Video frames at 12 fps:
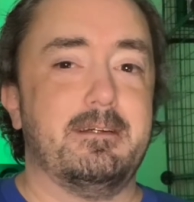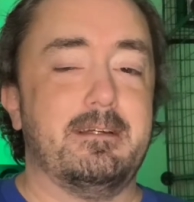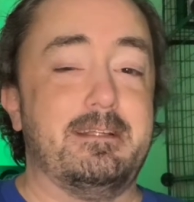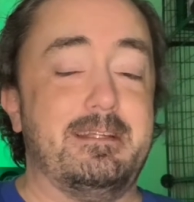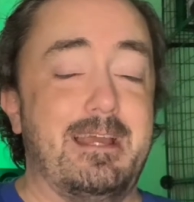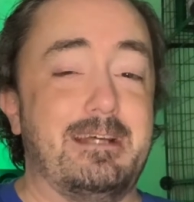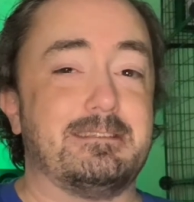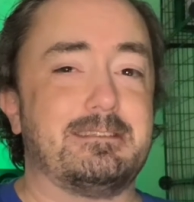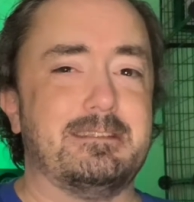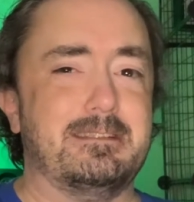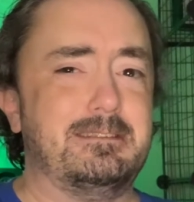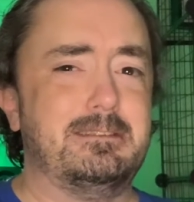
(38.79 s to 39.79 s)
Yes,
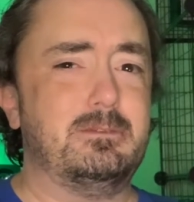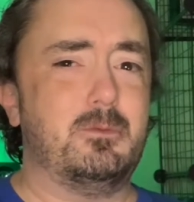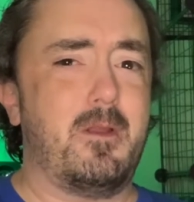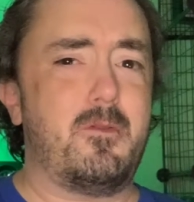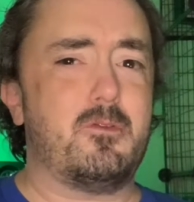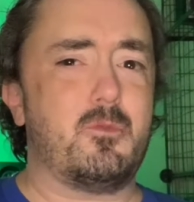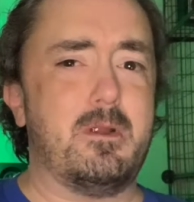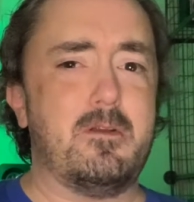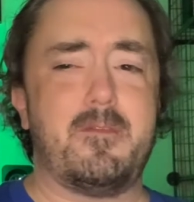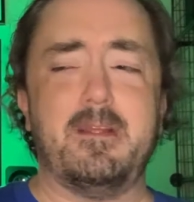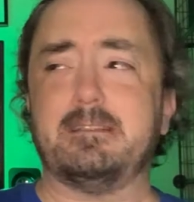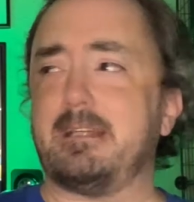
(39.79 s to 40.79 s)
this is one of those weird
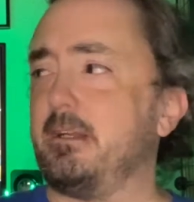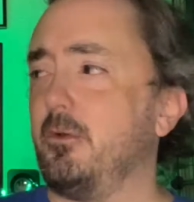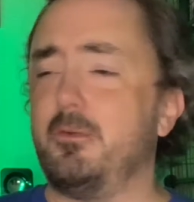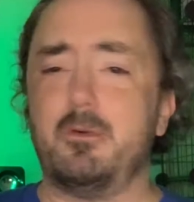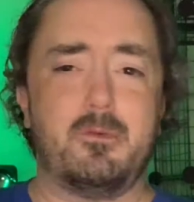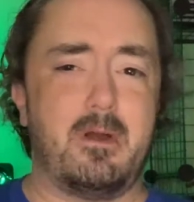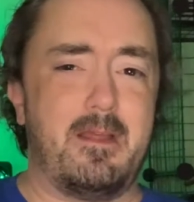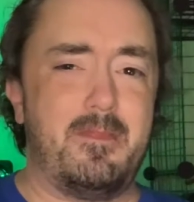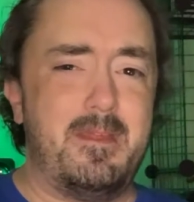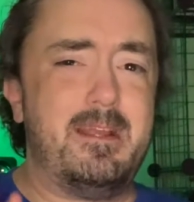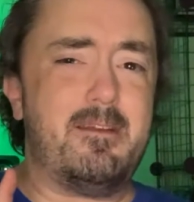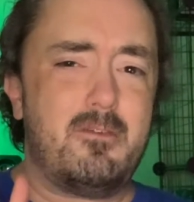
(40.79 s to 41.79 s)
things. I don't know. I
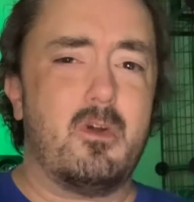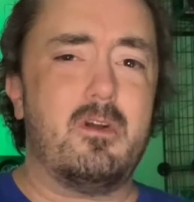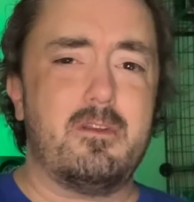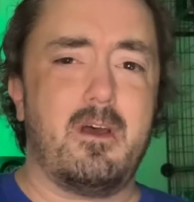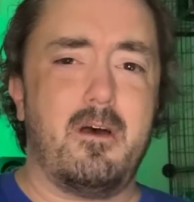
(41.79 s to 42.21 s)
think I've heard